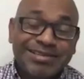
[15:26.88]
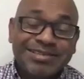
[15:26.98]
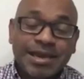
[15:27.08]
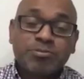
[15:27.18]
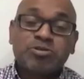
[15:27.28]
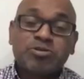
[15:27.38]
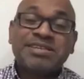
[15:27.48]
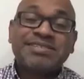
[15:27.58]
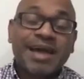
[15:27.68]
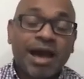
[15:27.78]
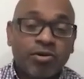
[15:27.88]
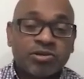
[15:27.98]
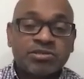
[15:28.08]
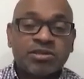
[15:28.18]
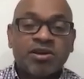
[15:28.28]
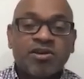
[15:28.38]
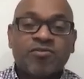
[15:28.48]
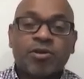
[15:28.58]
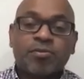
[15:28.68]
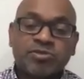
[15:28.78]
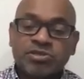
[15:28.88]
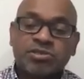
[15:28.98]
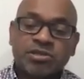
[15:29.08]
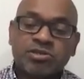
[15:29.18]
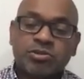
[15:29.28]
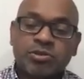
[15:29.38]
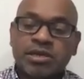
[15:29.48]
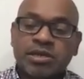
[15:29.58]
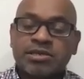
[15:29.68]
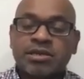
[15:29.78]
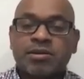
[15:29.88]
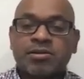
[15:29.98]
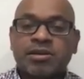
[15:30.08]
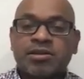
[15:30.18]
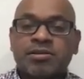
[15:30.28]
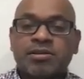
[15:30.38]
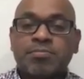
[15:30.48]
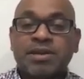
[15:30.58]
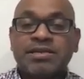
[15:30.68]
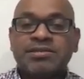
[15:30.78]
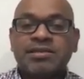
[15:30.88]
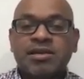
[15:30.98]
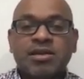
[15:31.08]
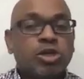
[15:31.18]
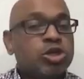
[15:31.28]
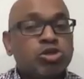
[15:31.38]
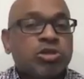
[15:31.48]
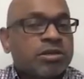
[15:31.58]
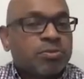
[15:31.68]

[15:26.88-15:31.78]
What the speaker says: take up to 6 hours for a procedure to get complete. Usually the